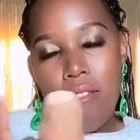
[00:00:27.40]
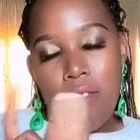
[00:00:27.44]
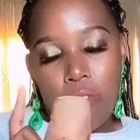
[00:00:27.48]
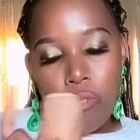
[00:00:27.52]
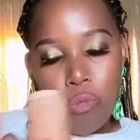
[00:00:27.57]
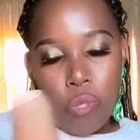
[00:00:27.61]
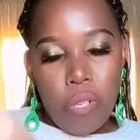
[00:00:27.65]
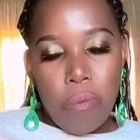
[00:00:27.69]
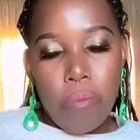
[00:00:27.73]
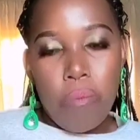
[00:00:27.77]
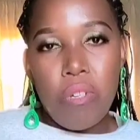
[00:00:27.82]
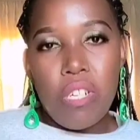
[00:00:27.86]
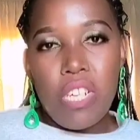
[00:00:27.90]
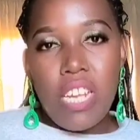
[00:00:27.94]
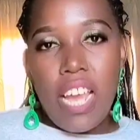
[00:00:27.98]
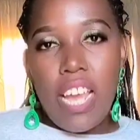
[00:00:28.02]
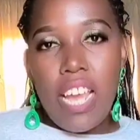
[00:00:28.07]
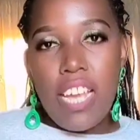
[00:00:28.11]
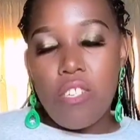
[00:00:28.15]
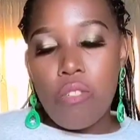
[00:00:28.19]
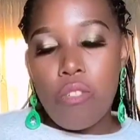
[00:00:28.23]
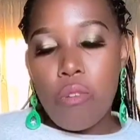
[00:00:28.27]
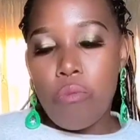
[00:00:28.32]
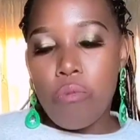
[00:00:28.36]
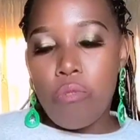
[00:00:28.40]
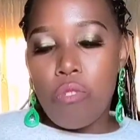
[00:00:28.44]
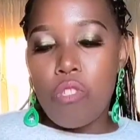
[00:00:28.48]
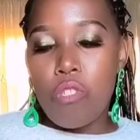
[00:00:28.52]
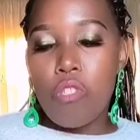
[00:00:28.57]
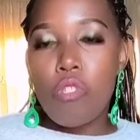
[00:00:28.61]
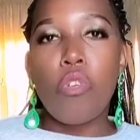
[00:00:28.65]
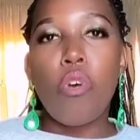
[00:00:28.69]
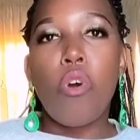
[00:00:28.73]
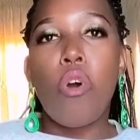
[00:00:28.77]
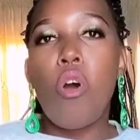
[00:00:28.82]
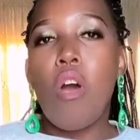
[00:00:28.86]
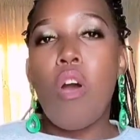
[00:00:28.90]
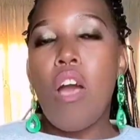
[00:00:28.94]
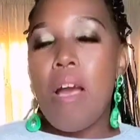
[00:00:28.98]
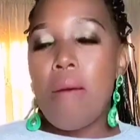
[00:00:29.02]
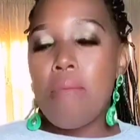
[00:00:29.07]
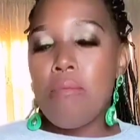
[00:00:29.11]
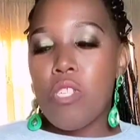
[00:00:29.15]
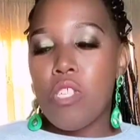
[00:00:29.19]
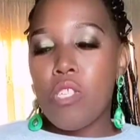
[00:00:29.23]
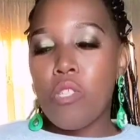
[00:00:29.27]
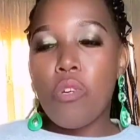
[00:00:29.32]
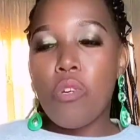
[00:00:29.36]
sweet potatoes. So
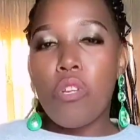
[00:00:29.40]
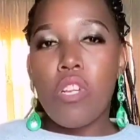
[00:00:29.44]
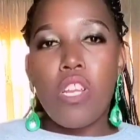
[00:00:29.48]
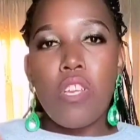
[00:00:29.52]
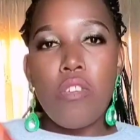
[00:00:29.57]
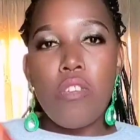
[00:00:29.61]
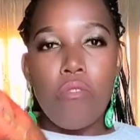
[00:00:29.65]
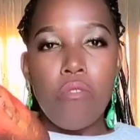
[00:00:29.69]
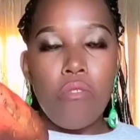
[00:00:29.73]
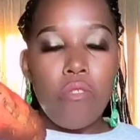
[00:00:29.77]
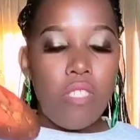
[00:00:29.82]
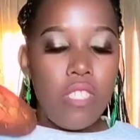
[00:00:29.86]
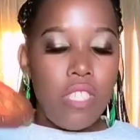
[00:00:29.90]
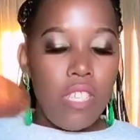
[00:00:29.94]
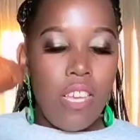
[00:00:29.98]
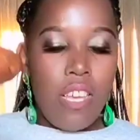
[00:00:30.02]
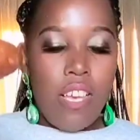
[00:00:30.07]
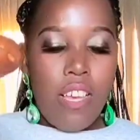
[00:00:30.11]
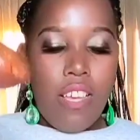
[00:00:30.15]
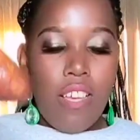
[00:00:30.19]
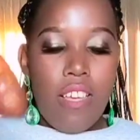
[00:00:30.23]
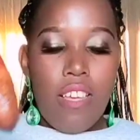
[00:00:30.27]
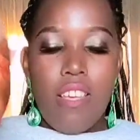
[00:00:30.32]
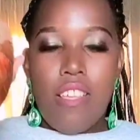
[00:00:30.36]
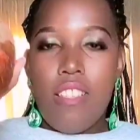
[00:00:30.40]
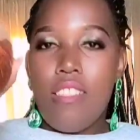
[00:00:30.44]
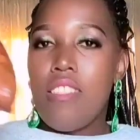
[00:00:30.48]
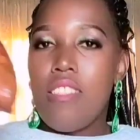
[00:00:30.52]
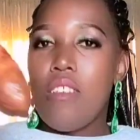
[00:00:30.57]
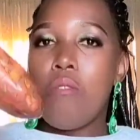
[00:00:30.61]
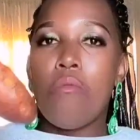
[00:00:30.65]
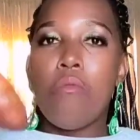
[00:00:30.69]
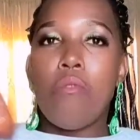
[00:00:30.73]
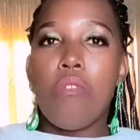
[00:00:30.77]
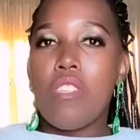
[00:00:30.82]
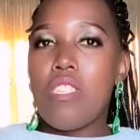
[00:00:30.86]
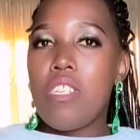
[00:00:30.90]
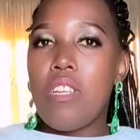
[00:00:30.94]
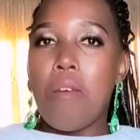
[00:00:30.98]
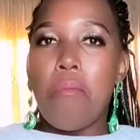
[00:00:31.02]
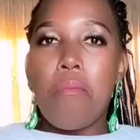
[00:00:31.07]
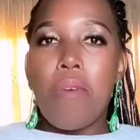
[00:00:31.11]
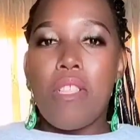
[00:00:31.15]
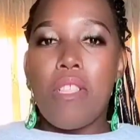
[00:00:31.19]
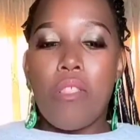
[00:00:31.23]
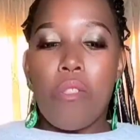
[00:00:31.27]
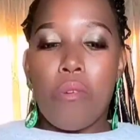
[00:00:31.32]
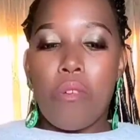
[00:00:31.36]
I'm just gonna use the water
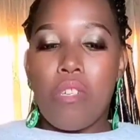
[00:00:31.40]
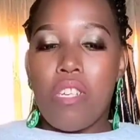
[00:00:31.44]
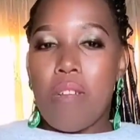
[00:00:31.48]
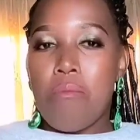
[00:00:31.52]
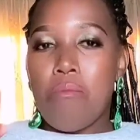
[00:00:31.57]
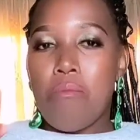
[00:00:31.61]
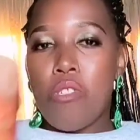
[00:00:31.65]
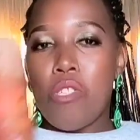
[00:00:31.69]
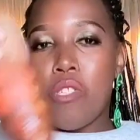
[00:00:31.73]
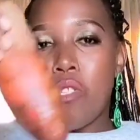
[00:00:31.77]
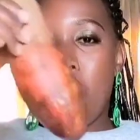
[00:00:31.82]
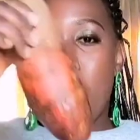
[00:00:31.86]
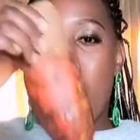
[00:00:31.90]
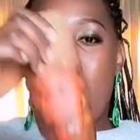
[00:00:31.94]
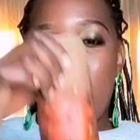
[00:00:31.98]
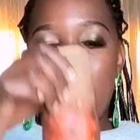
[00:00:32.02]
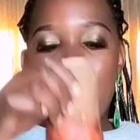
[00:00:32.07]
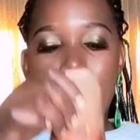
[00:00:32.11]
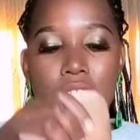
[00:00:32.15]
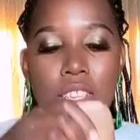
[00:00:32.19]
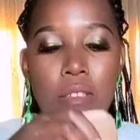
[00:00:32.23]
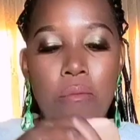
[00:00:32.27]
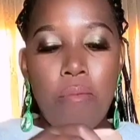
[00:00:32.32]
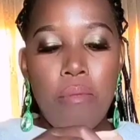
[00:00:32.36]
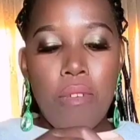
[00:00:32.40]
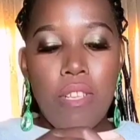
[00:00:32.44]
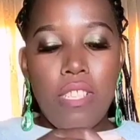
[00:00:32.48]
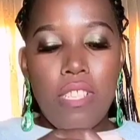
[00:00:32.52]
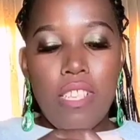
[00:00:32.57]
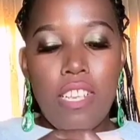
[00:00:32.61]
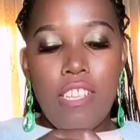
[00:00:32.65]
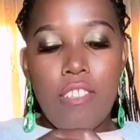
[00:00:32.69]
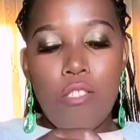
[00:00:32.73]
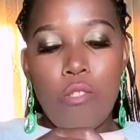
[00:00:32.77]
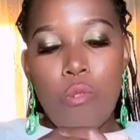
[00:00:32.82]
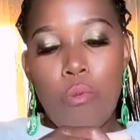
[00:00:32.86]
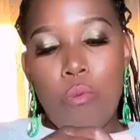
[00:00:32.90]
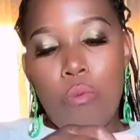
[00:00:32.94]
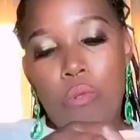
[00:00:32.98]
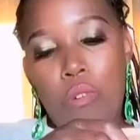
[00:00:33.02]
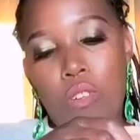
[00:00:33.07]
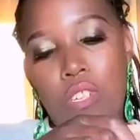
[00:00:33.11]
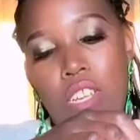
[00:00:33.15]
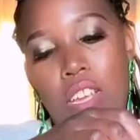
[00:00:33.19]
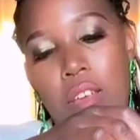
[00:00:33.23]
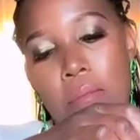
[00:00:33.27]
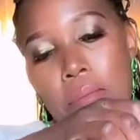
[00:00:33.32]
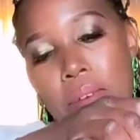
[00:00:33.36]
method. I'm just gonna dip it into
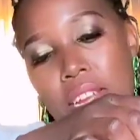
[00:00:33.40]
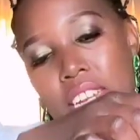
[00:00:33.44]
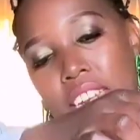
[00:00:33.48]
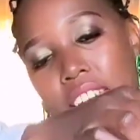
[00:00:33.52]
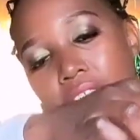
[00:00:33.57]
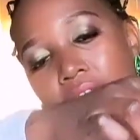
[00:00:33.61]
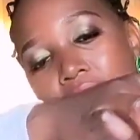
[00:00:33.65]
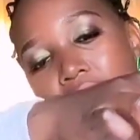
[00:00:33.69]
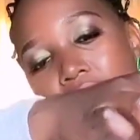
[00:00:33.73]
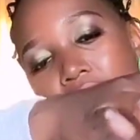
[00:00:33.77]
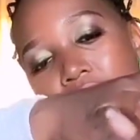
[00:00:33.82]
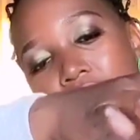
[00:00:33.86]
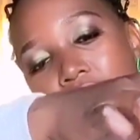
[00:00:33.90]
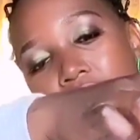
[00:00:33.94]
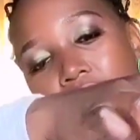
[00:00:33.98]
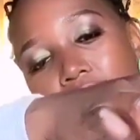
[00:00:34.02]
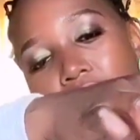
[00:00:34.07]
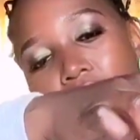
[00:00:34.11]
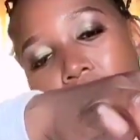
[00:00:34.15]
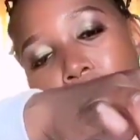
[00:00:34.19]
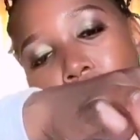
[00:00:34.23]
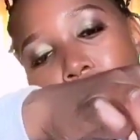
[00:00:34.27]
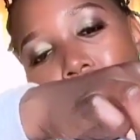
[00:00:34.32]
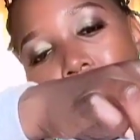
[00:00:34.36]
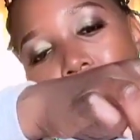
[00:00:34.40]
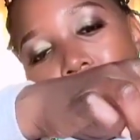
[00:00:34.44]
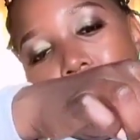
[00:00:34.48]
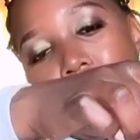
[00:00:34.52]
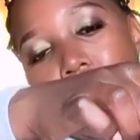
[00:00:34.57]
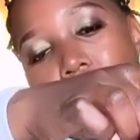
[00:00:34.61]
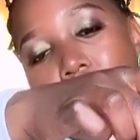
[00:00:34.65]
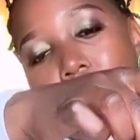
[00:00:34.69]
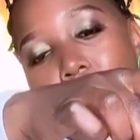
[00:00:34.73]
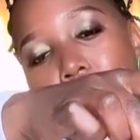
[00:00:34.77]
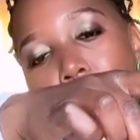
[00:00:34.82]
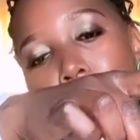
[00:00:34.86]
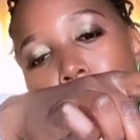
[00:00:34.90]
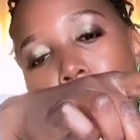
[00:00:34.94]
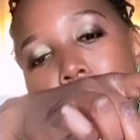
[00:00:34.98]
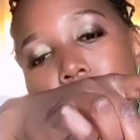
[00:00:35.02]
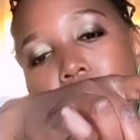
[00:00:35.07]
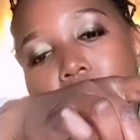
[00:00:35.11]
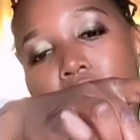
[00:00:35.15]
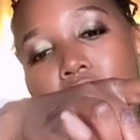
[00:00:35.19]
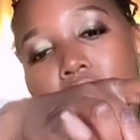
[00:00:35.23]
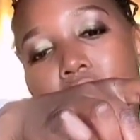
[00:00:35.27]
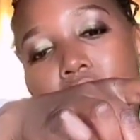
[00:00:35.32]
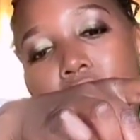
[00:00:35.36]
water, but I think I might have put
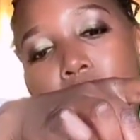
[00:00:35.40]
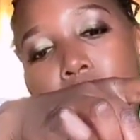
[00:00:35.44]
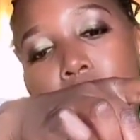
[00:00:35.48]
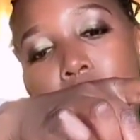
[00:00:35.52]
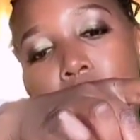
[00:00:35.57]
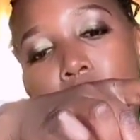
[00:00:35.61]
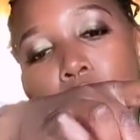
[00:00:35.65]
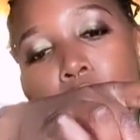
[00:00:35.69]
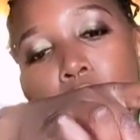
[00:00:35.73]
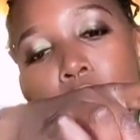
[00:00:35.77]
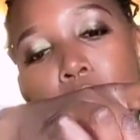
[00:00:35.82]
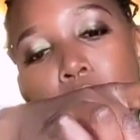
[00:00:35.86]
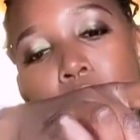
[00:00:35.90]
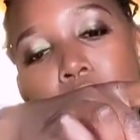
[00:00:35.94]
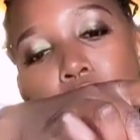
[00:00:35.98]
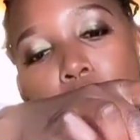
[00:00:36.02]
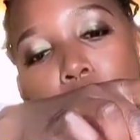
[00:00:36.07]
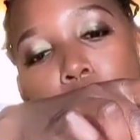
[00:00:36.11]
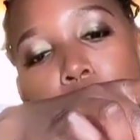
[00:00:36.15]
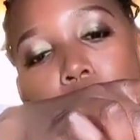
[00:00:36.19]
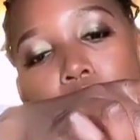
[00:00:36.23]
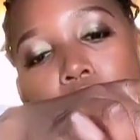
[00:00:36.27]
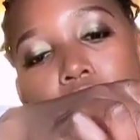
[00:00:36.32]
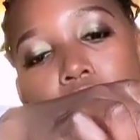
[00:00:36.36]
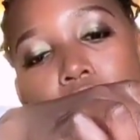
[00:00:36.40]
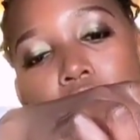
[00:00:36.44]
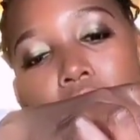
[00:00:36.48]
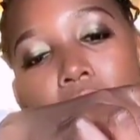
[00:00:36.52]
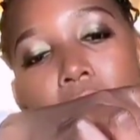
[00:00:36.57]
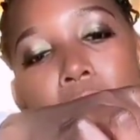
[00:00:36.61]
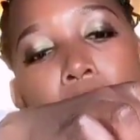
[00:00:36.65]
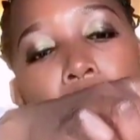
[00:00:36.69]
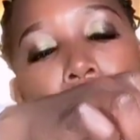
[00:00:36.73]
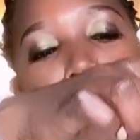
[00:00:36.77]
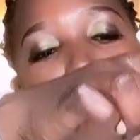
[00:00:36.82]
a little bit too much water.